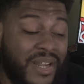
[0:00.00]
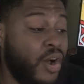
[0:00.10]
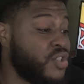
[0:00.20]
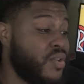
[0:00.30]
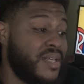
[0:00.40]
then
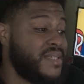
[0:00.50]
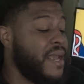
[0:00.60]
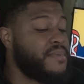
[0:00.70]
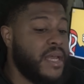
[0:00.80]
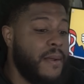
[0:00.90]
also in the
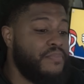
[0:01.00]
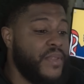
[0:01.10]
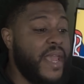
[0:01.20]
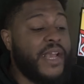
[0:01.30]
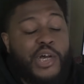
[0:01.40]
same time,
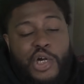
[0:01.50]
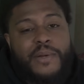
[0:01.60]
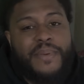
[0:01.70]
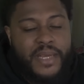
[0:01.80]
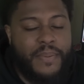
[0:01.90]
it
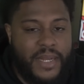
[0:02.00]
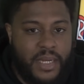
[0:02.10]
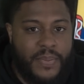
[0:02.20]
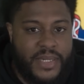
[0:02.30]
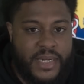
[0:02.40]
could be a
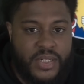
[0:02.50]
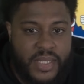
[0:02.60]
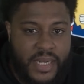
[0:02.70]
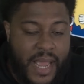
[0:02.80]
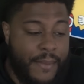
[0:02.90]
potential
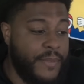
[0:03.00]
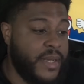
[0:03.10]
thing to happen,